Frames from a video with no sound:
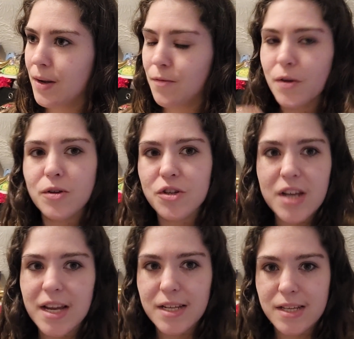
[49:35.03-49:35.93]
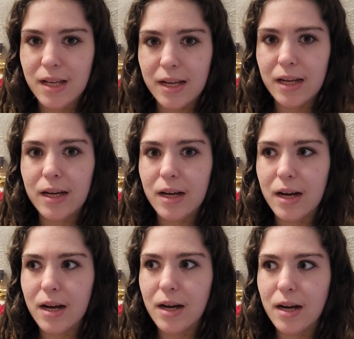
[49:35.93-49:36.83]
Future Jade is like
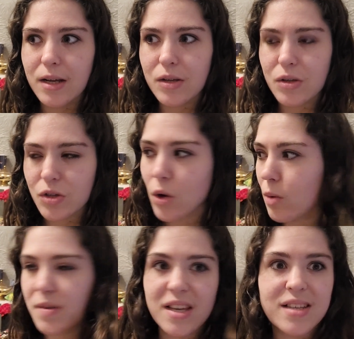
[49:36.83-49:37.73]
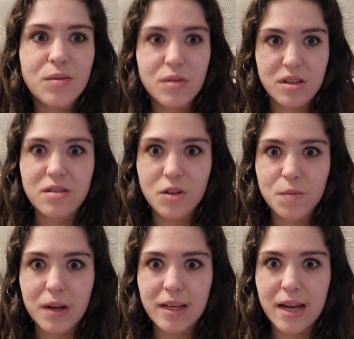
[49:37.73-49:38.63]
so obsessed with this cosplay